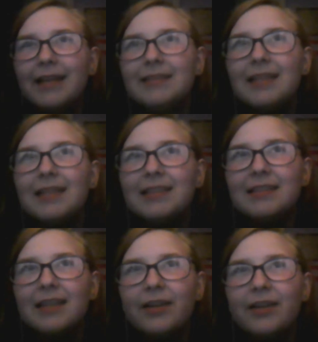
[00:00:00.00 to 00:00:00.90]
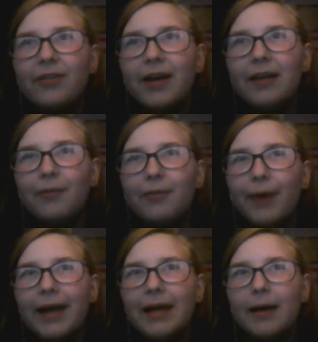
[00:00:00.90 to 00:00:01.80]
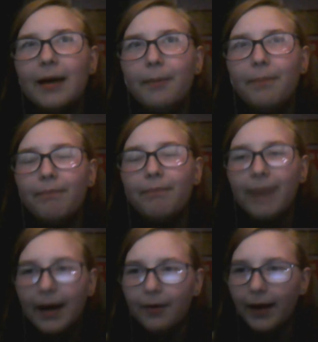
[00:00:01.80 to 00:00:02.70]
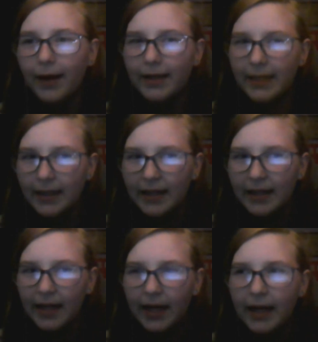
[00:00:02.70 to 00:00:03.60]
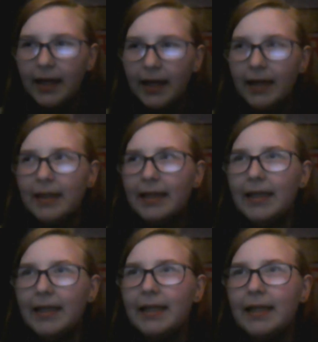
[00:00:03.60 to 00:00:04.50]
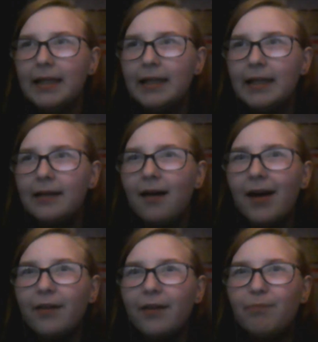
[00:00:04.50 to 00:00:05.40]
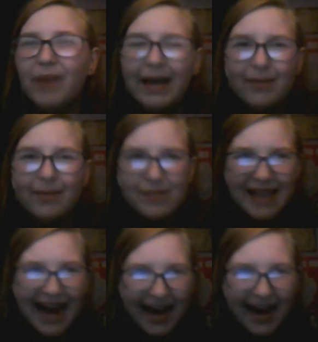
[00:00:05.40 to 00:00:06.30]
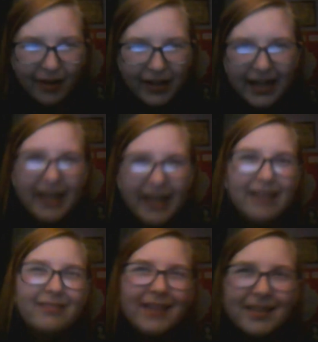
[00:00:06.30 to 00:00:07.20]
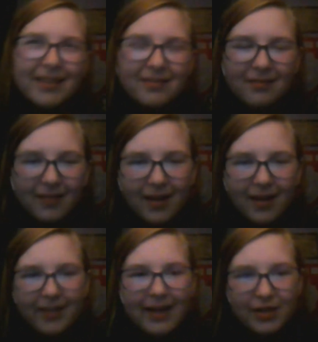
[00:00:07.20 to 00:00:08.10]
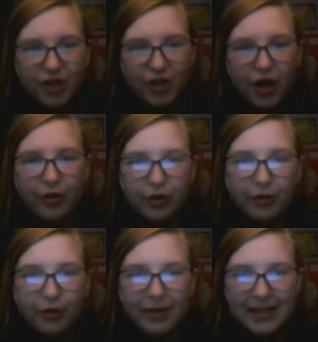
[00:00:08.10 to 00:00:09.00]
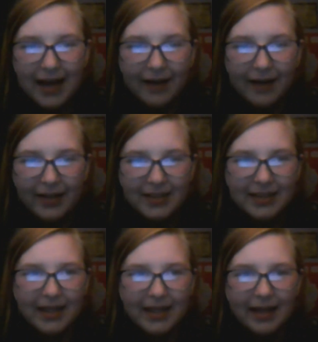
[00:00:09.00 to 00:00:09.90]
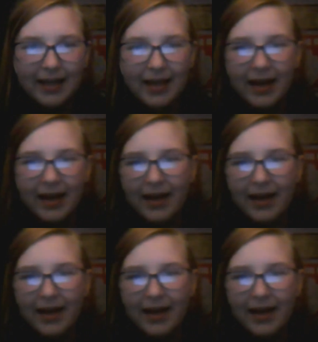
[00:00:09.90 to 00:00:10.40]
doesn't go the right way about anything. he kind of blames Harry. That's shown through his character, and